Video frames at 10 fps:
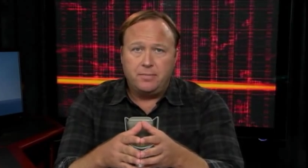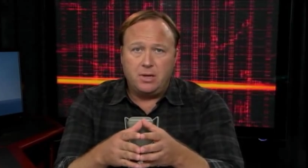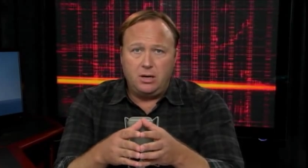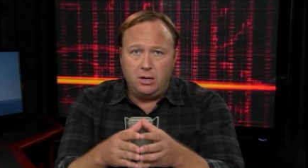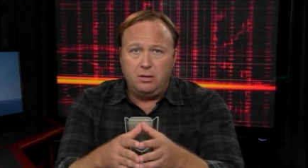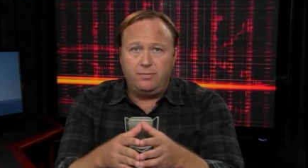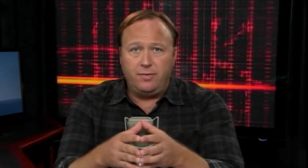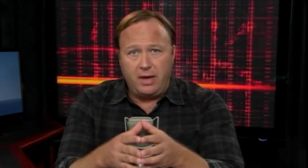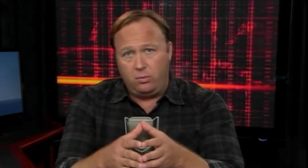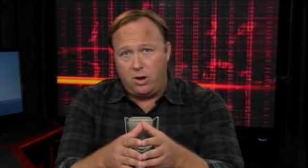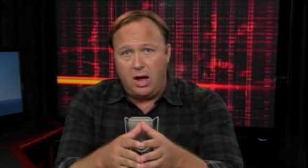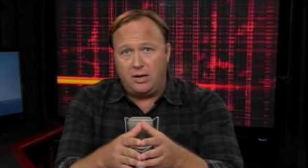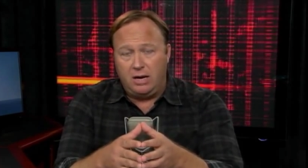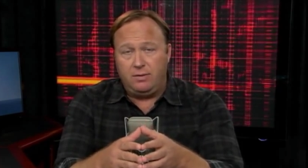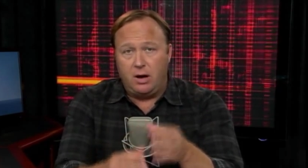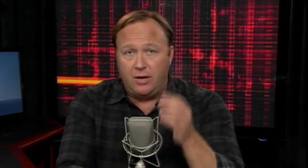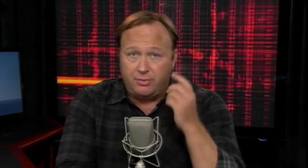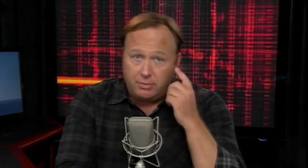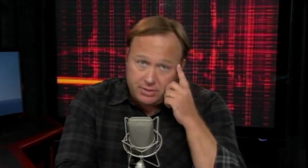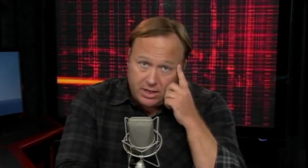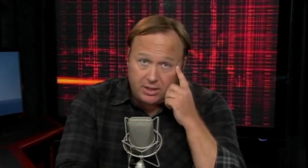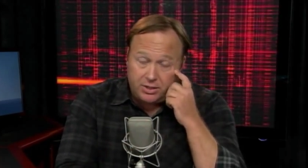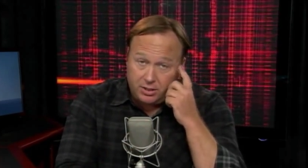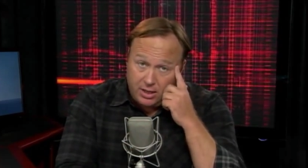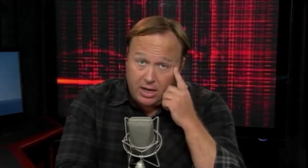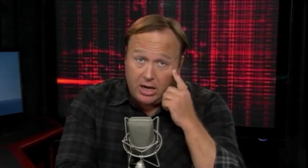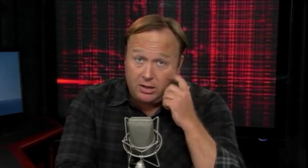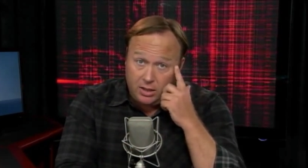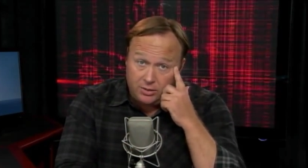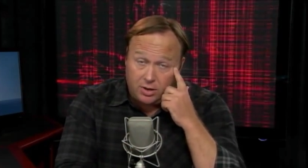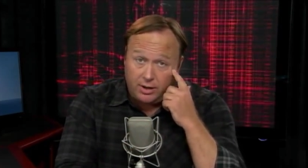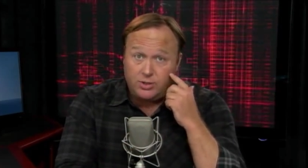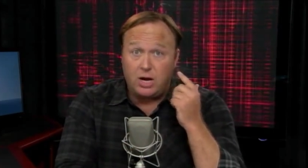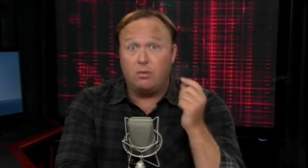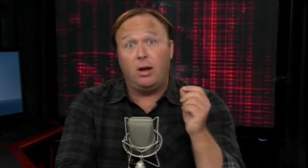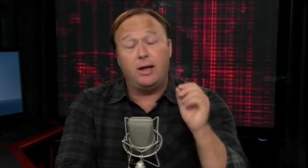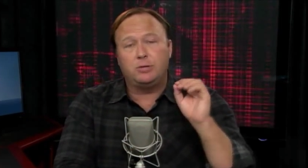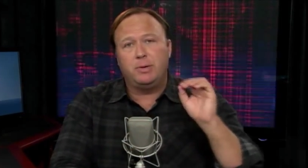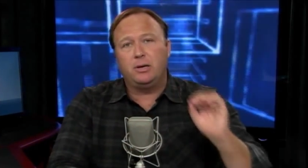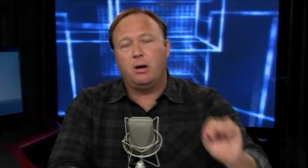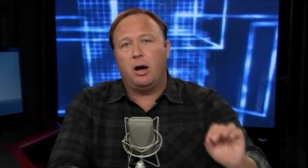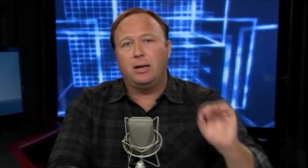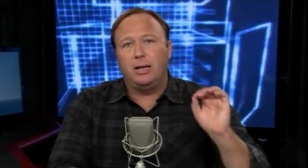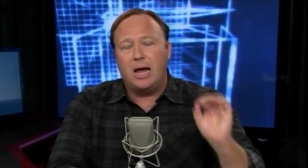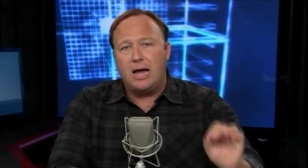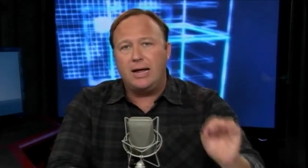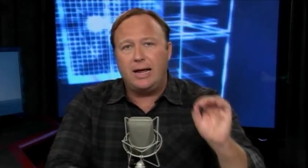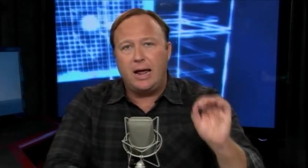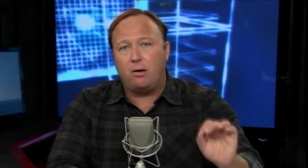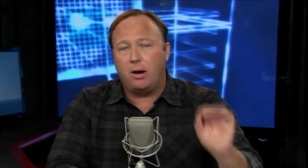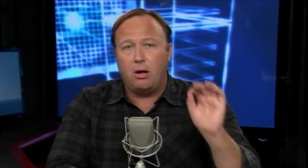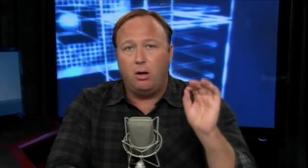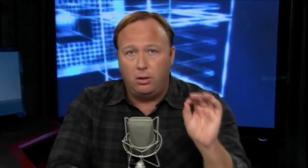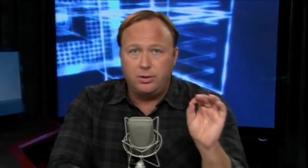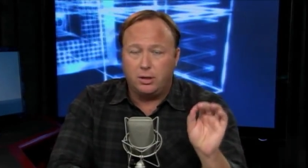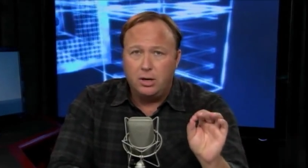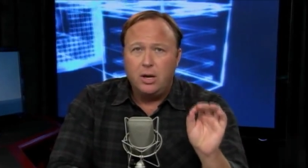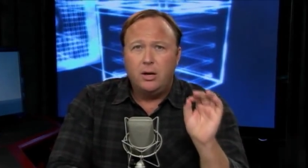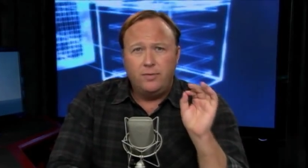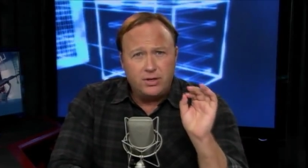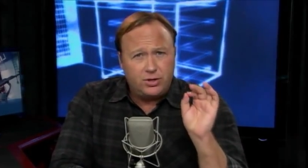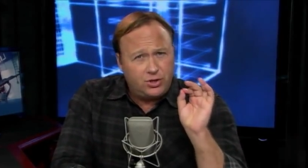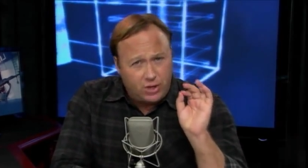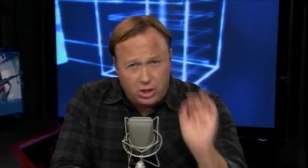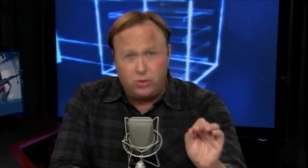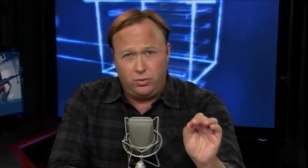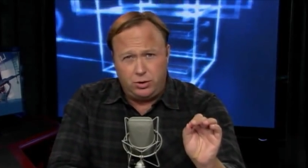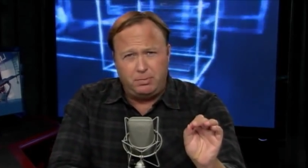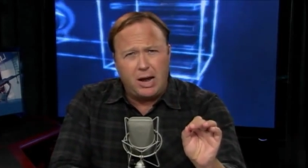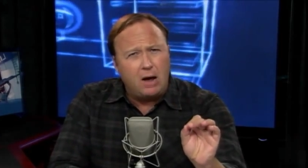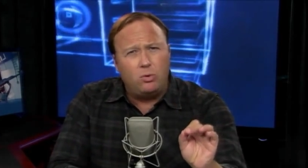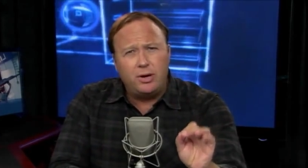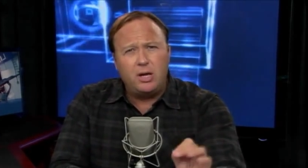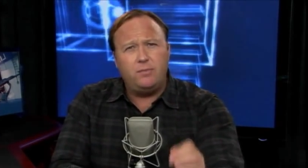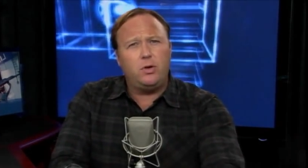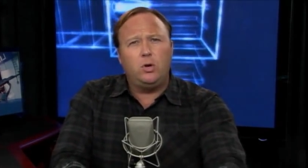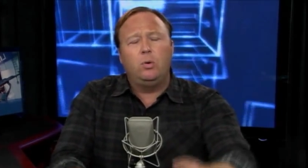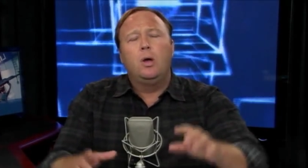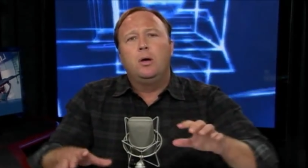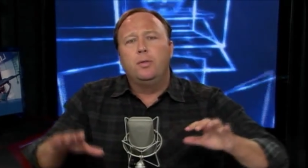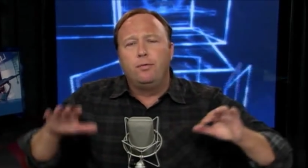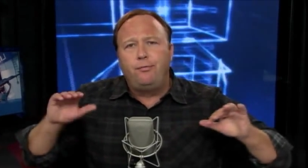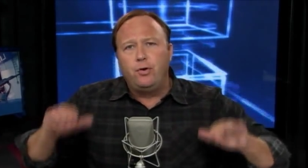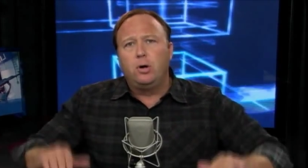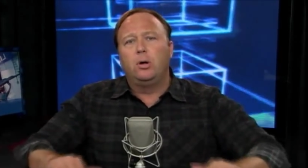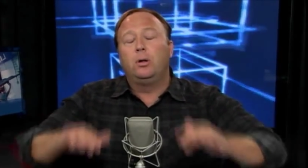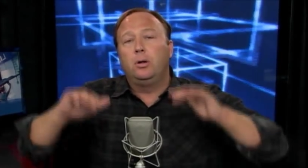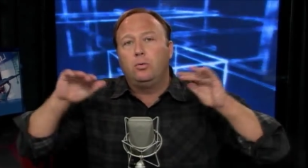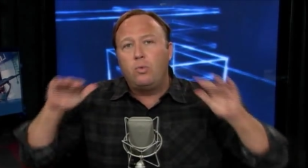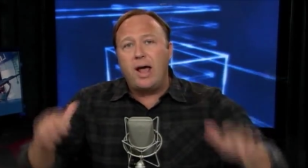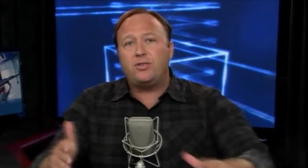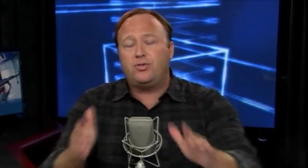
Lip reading: if they were not given authorization? And the attorney general has been caught lying, Eric Holder. This is huge, but I want to give you the full rest